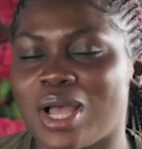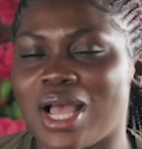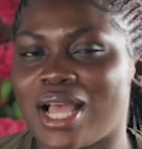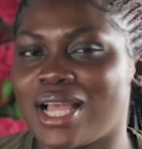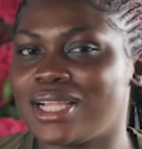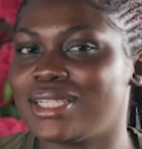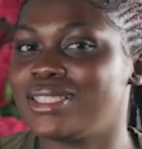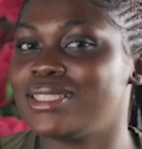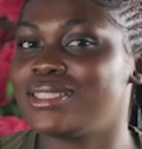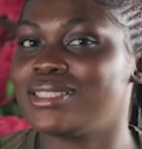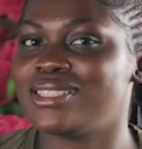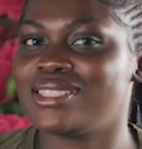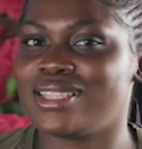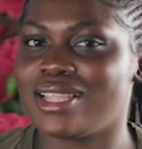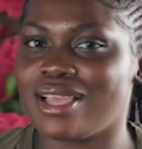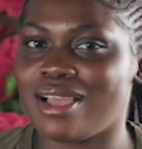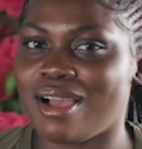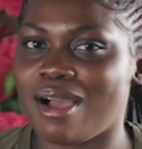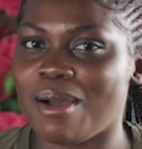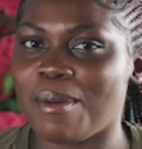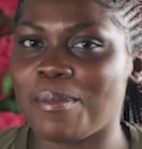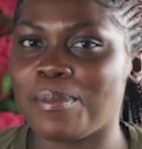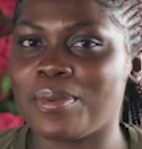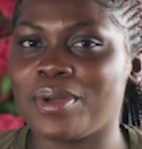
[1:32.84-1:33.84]
I had to
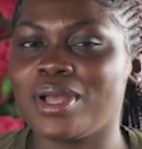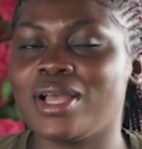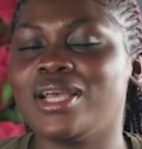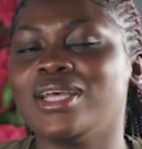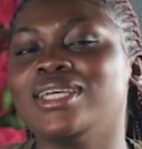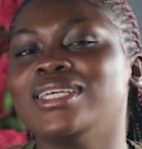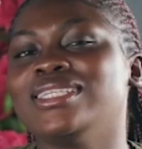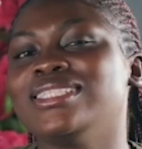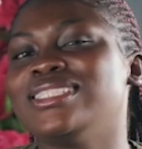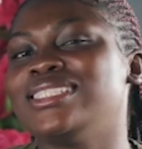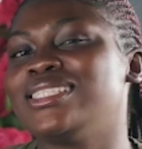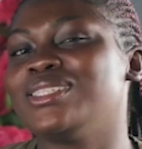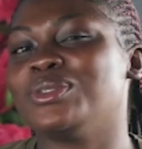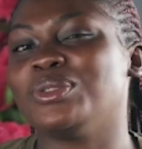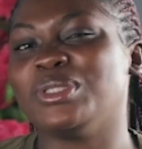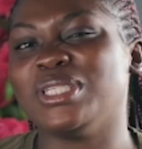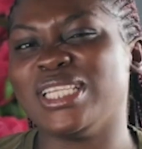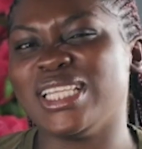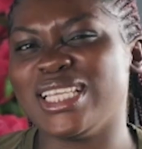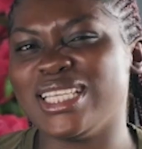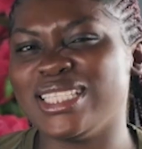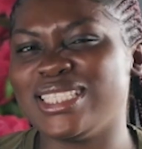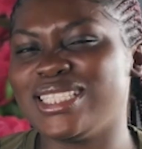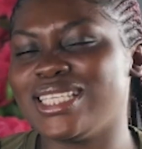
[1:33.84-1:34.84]
stay up
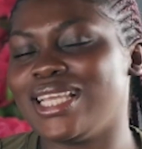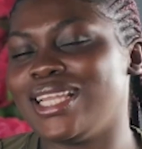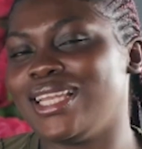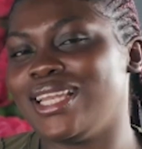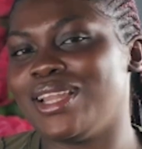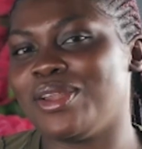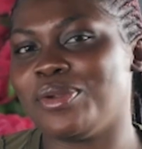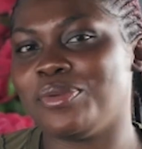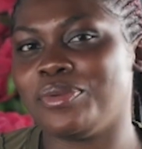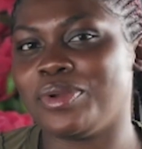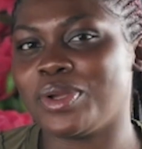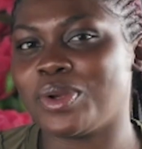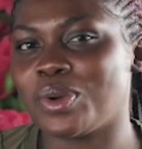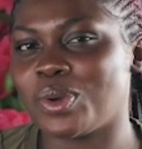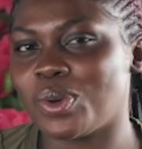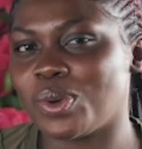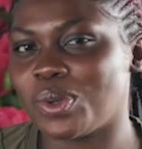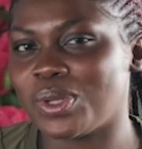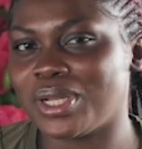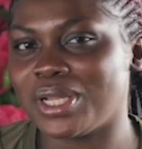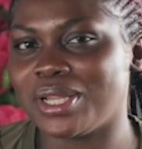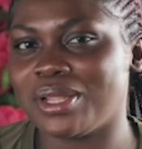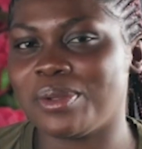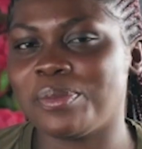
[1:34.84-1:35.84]
till late and then
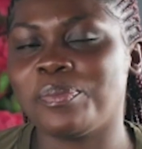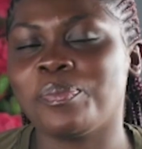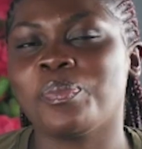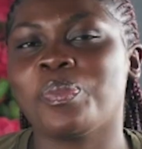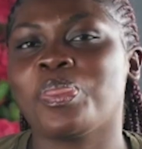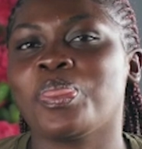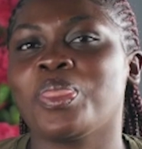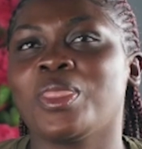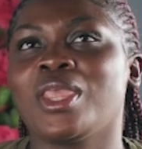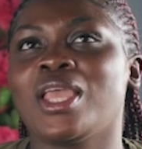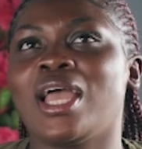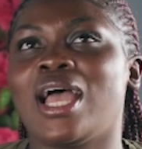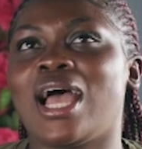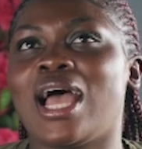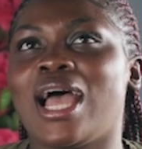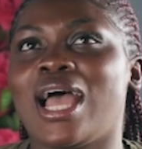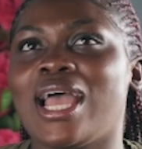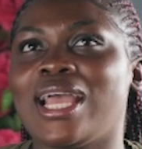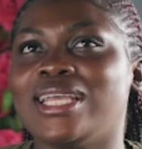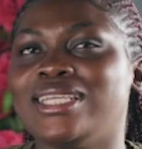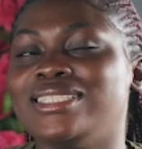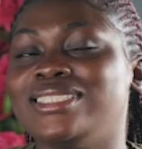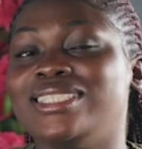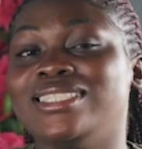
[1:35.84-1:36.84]
record it.
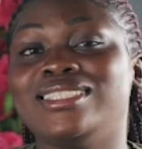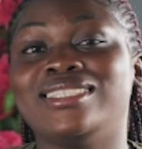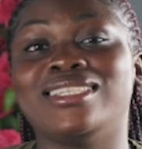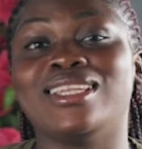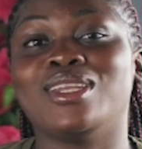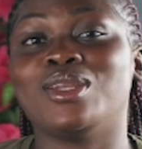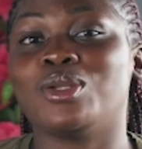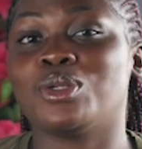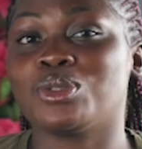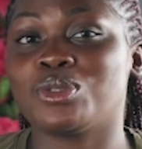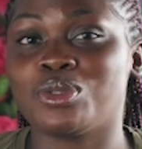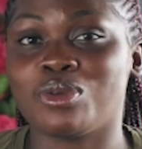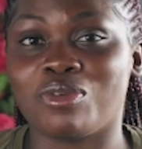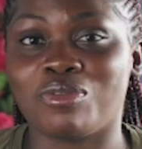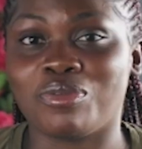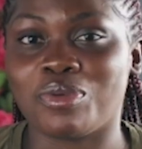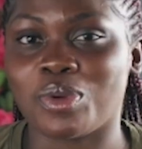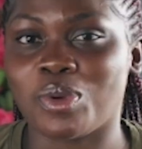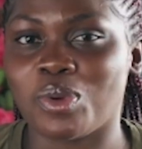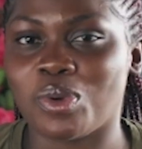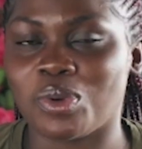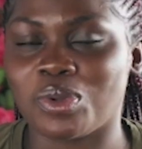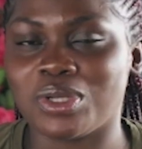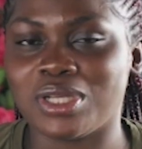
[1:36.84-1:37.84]
I did a lot of
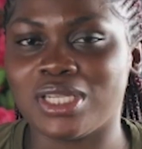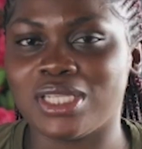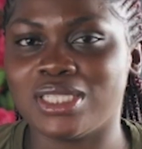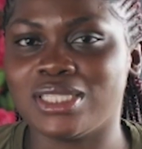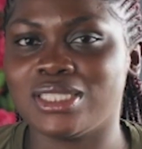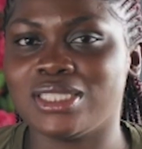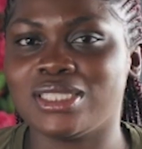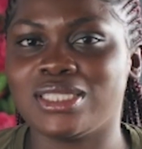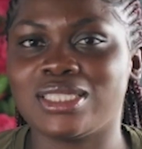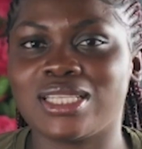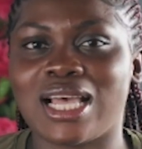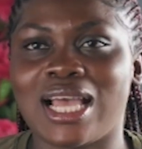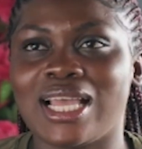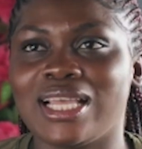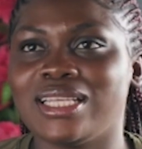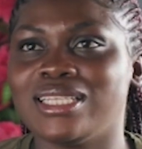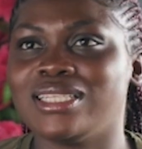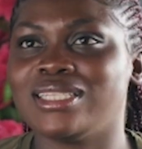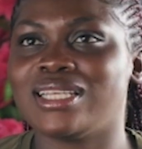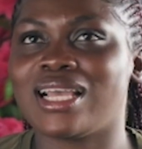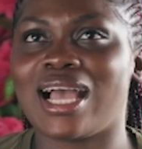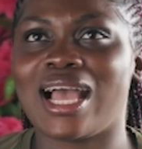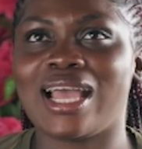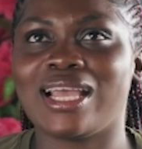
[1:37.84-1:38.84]
recordings.
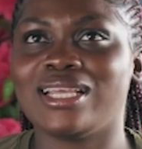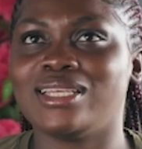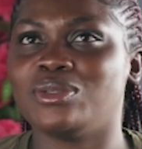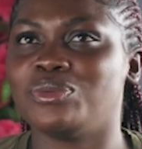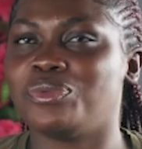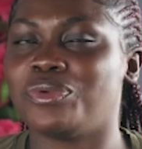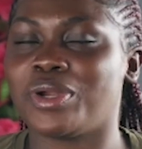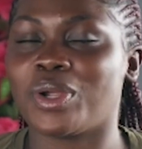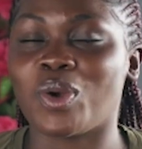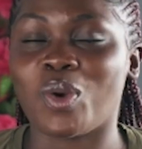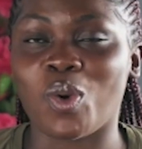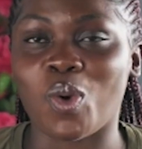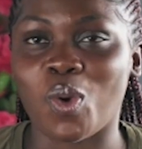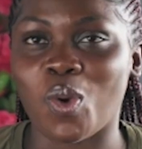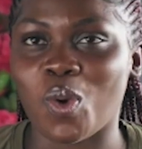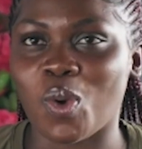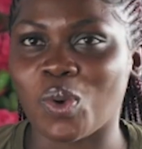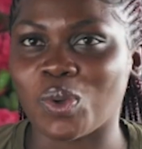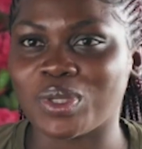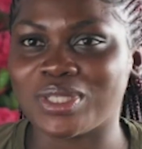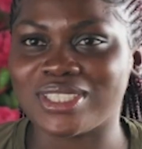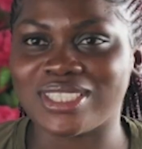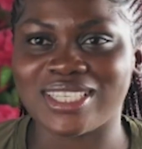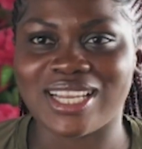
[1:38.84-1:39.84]
I
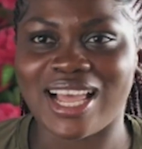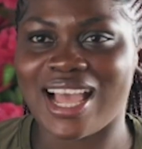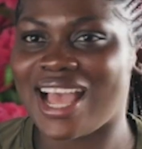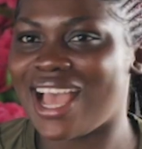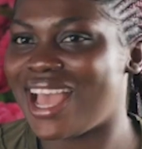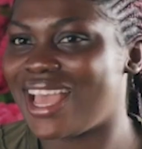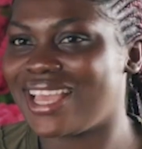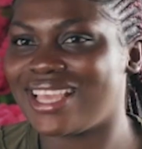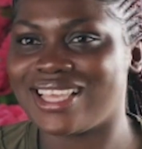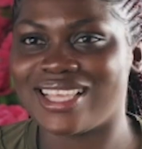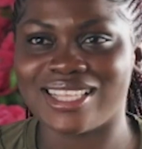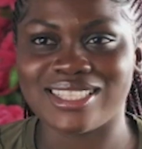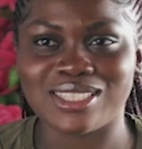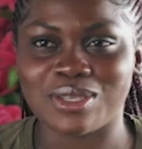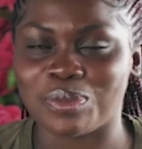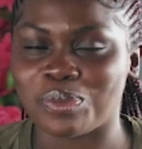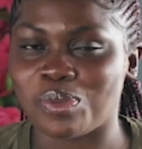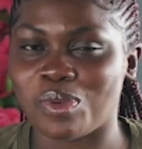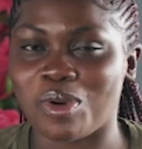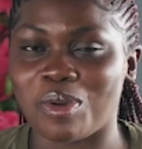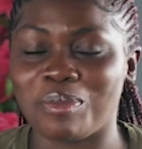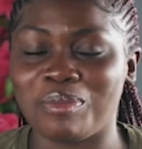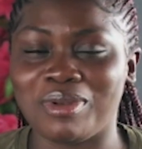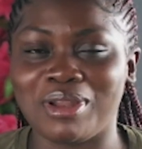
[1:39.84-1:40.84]
record, I get a
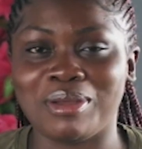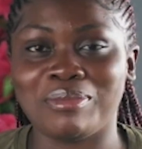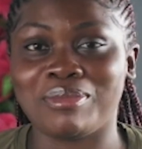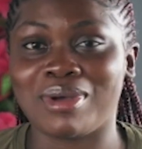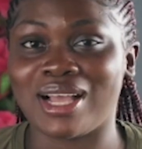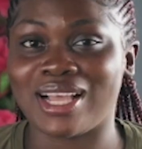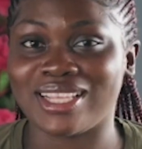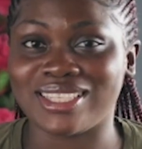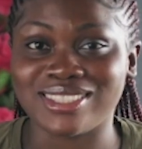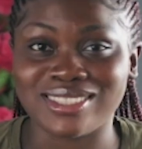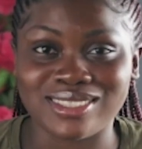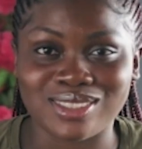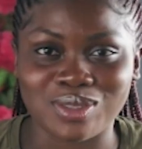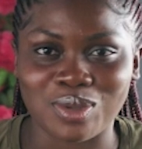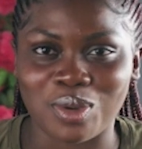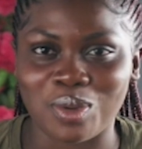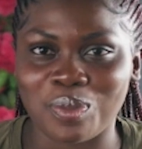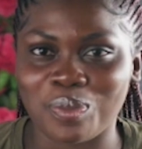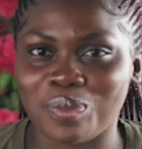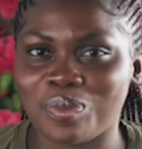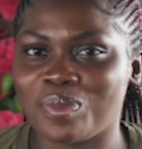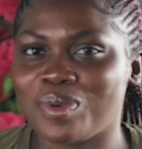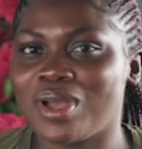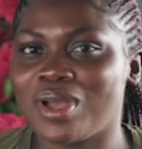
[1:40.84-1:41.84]
problem, I stop,